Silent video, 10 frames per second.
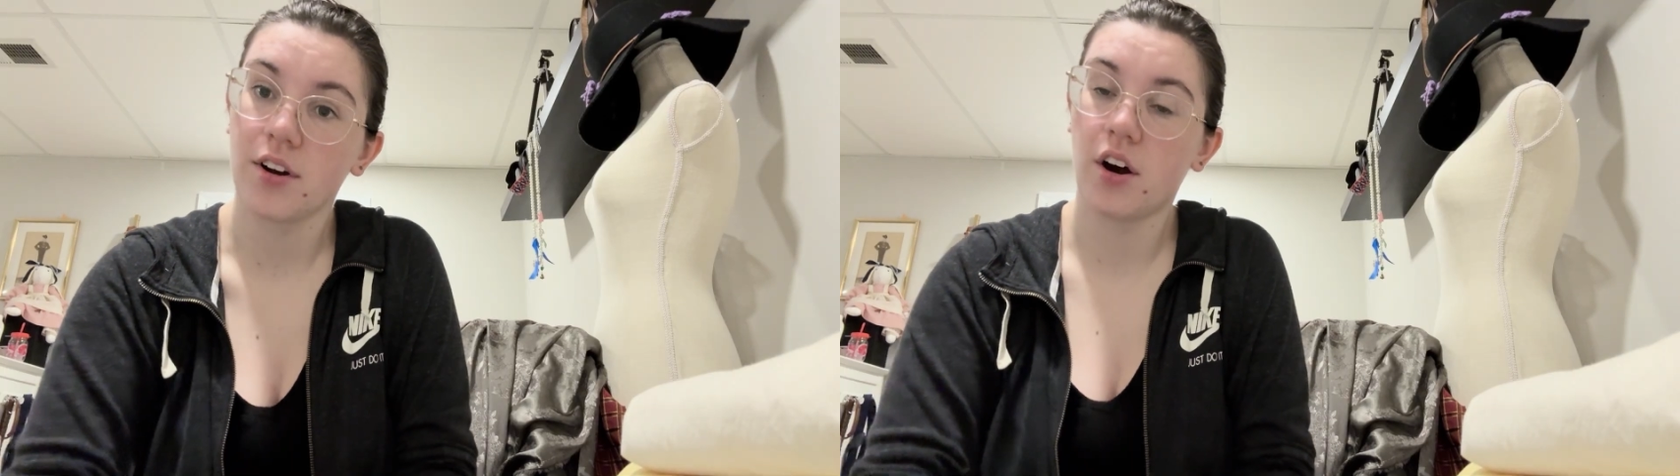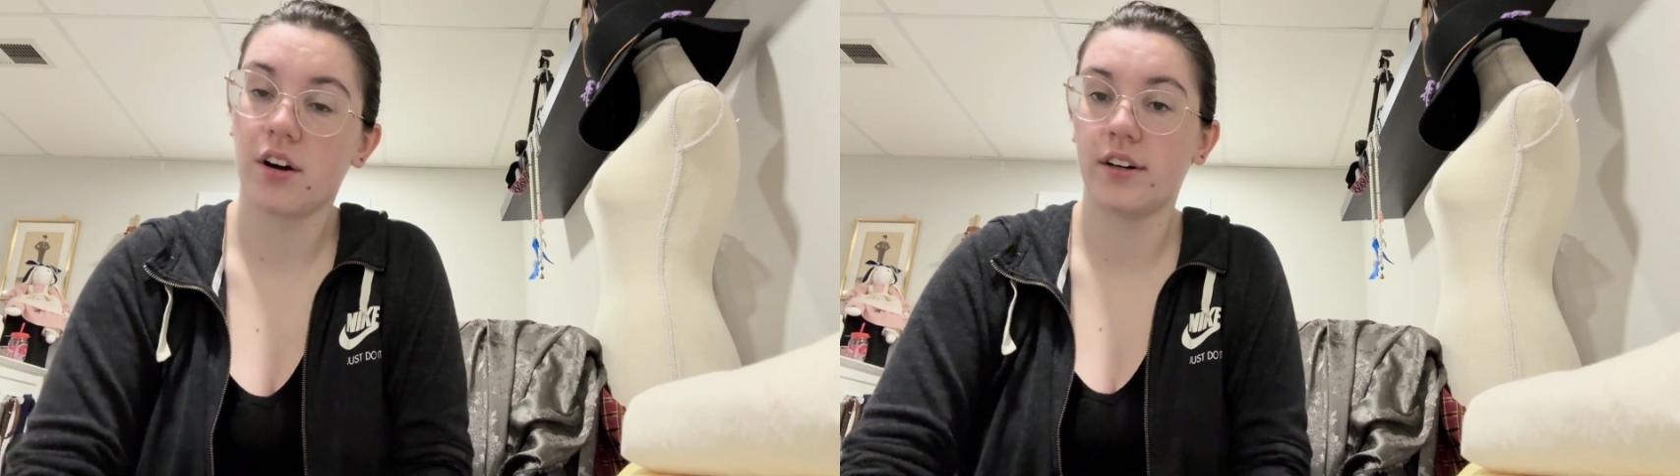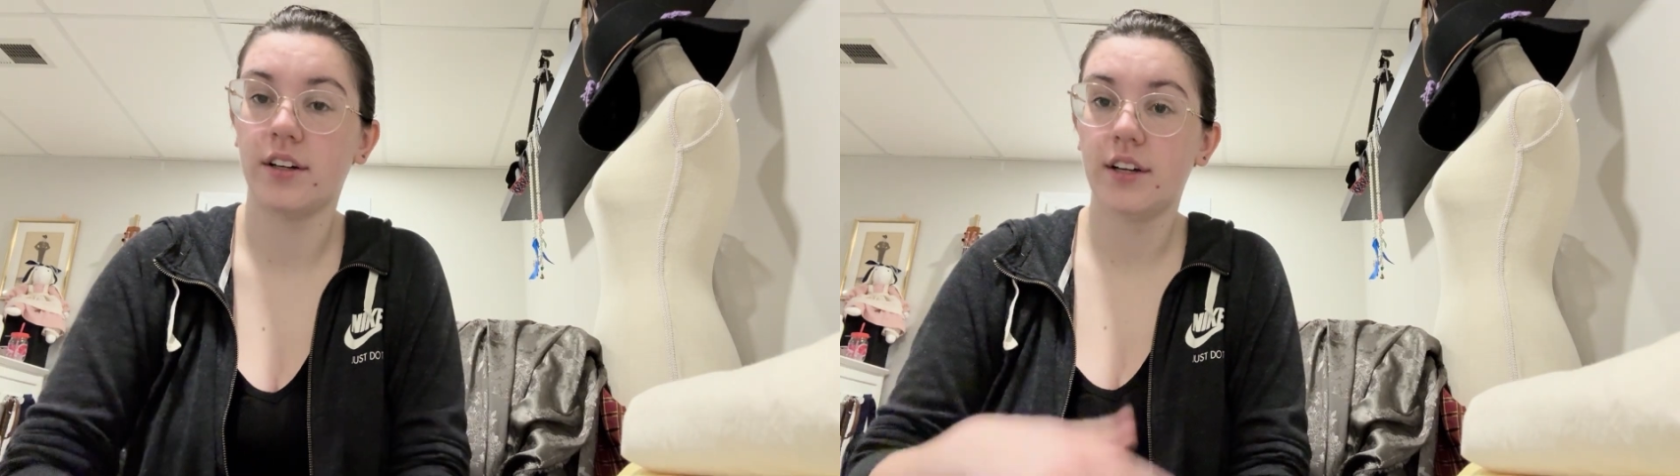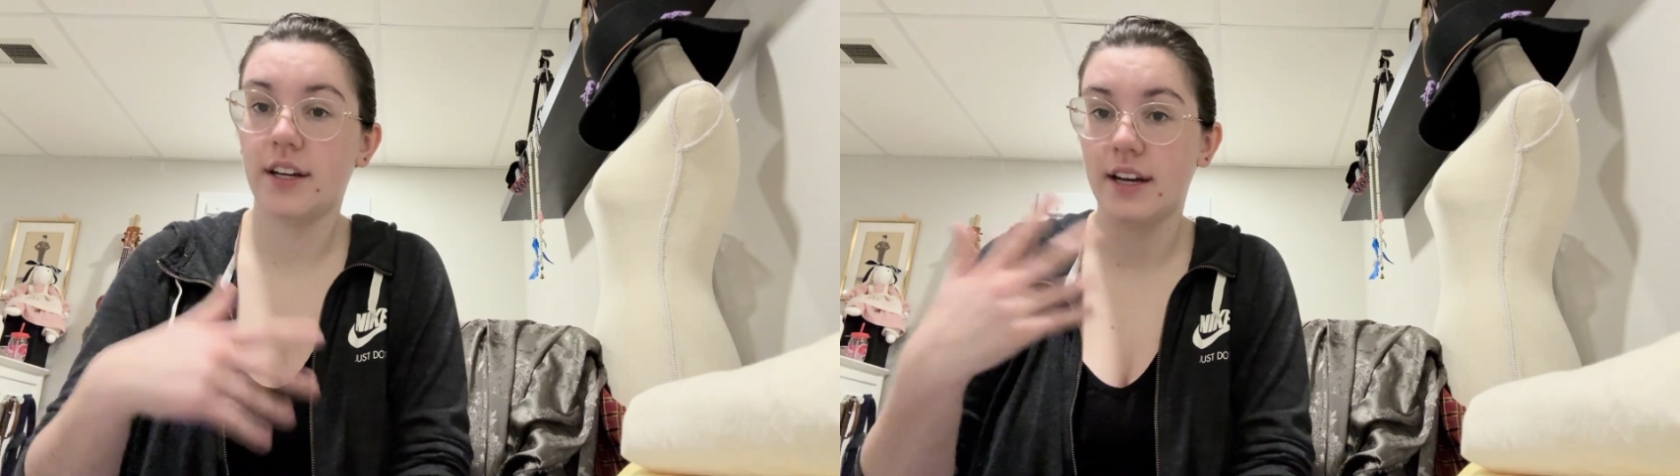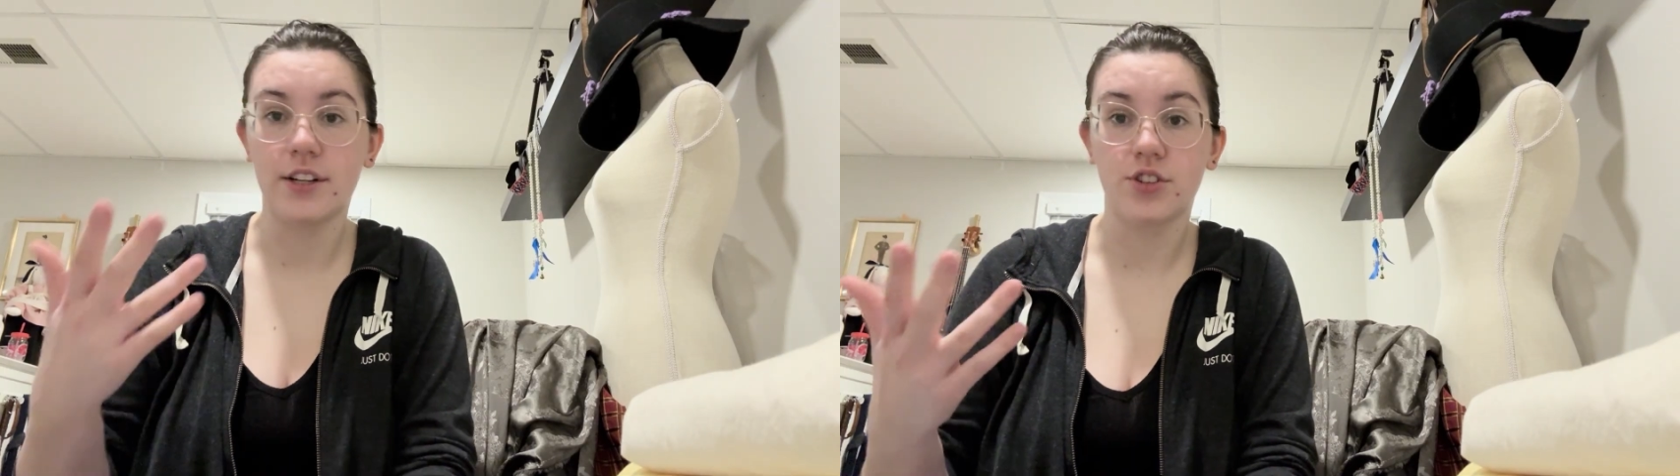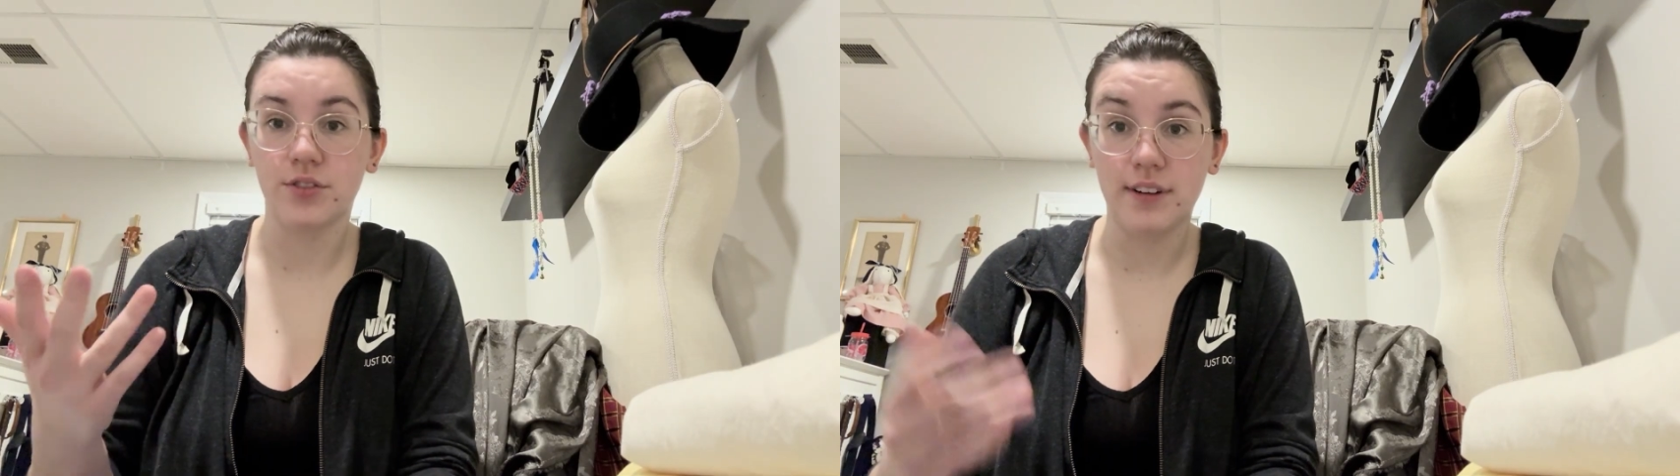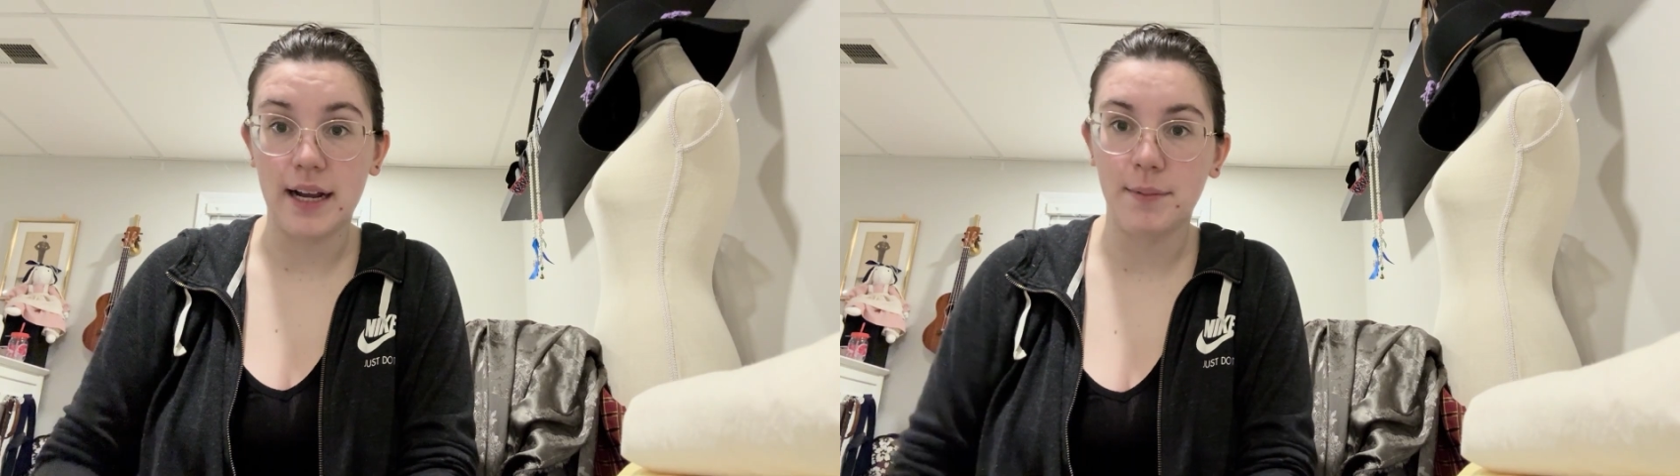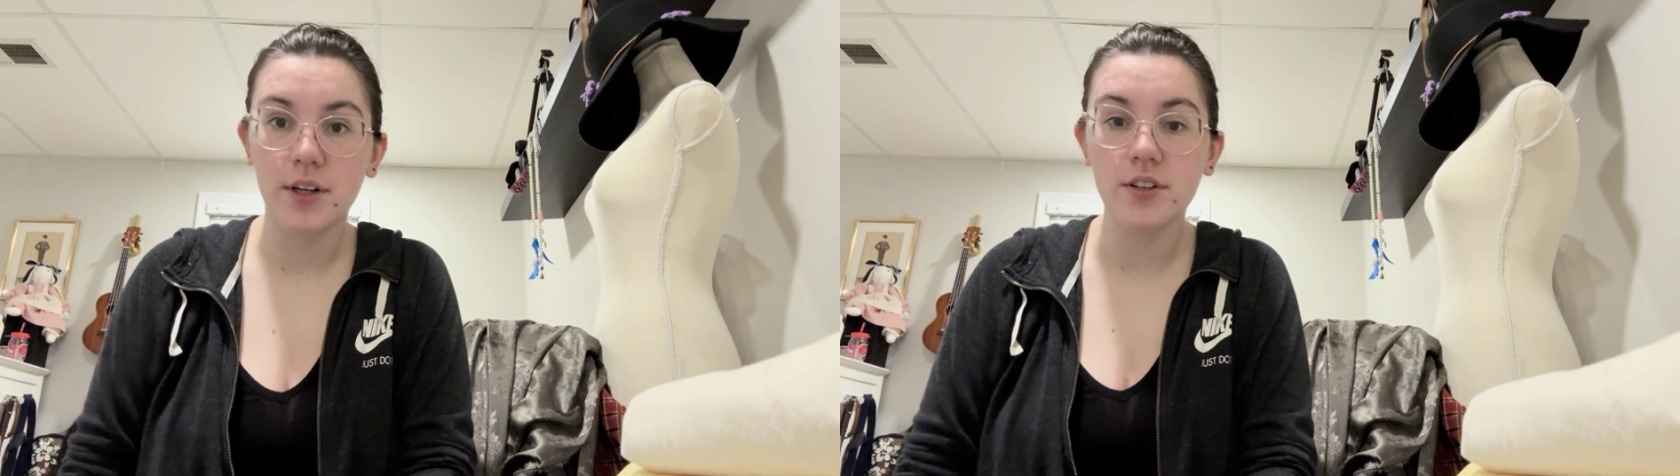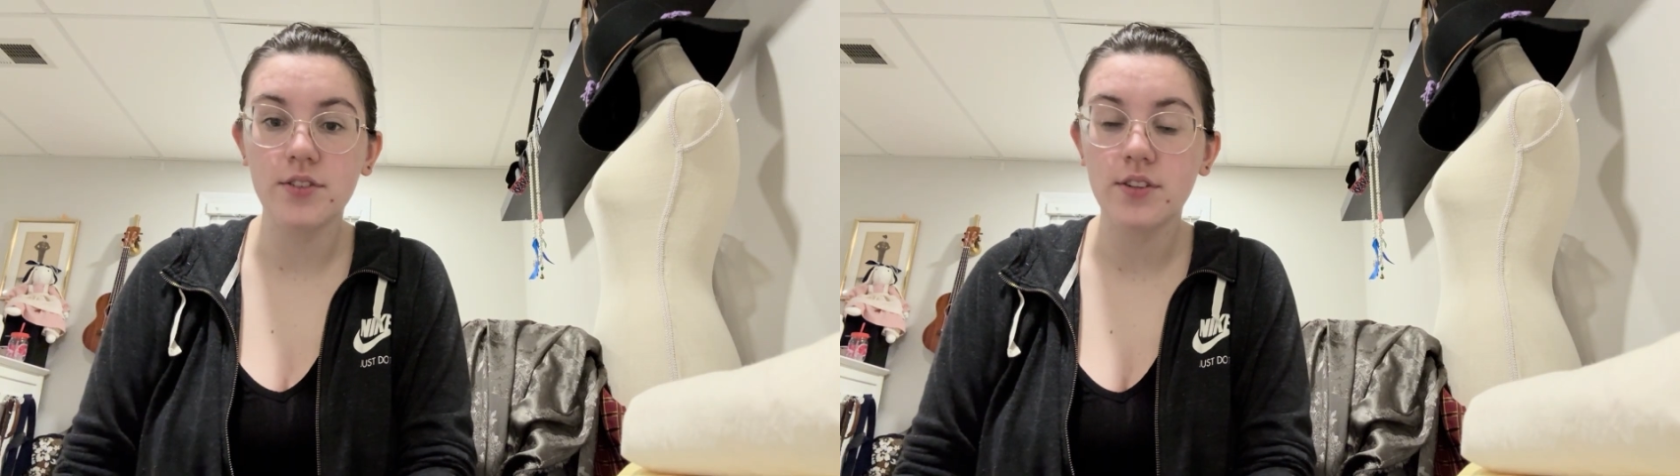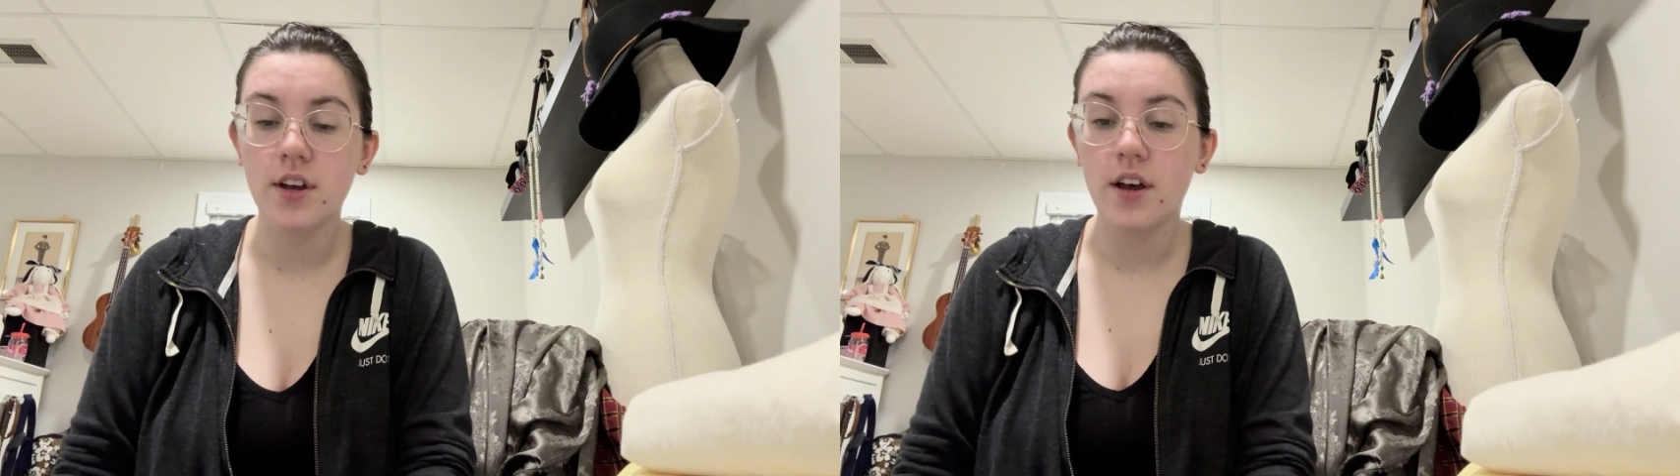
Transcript: are natural fibers.